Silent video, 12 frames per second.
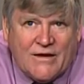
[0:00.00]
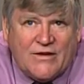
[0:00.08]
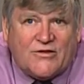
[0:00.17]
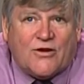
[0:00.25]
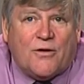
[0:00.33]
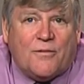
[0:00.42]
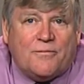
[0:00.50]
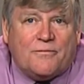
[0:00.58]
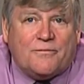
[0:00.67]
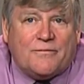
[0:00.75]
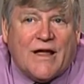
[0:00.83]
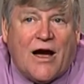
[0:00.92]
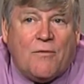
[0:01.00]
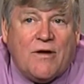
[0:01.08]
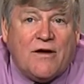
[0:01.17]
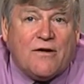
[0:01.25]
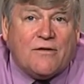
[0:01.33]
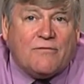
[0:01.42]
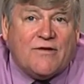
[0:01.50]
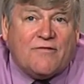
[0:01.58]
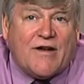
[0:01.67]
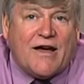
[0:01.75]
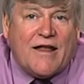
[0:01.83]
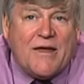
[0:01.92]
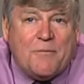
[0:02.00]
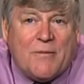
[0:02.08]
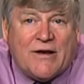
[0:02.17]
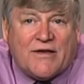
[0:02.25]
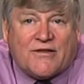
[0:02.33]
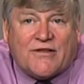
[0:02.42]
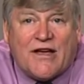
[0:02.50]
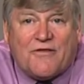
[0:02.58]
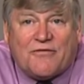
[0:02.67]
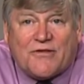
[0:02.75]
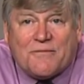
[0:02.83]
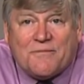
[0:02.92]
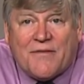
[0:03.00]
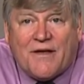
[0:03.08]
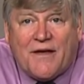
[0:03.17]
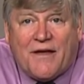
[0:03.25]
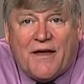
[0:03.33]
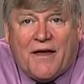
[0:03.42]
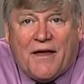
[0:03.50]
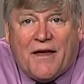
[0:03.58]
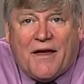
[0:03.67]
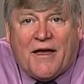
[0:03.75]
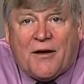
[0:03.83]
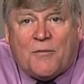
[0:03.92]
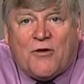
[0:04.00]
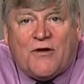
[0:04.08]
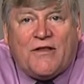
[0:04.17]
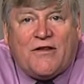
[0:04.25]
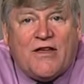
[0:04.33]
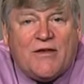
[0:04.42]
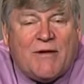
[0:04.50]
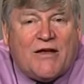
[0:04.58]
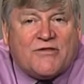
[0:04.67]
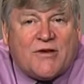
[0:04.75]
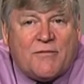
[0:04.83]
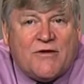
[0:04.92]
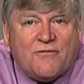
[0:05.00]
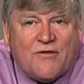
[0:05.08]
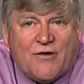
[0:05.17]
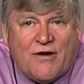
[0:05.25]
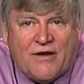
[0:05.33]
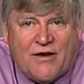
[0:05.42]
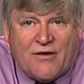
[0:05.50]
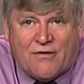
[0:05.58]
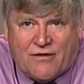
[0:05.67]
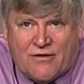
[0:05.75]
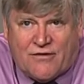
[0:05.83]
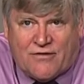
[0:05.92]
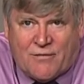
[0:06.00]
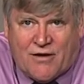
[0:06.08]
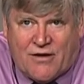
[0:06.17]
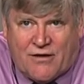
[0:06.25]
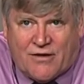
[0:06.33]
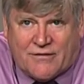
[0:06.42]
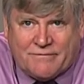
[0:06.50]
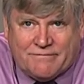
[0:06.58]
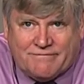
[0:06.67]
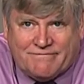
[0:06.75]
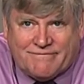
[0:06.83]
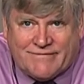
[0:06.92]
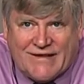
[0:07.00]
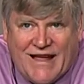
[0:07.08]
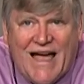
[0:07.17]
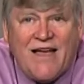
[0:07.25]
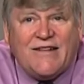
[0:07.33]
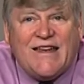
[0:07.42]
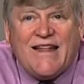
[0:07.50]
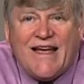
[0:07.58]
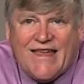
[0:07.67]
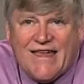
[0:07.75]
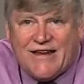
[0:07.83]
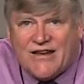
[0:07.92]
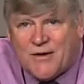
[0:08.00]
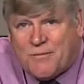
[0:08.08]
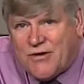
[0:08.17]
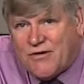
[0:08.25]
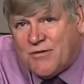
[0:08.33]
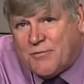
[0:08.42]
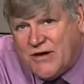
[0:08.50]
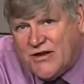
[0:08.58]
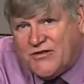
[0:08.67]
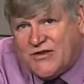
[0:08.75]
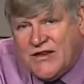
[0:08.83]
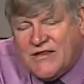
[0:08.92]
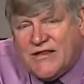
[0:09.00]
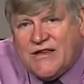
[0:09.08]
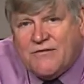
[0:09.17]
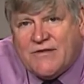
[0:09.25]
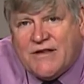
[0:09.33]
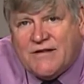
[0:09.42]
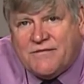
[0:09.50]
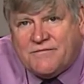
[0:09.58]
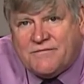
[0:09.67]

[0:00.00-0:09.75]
So, now we're here, we've got eight minutes left. And I'm going to tell you about something very near and dear to my heart. How did I end up here at BCTV?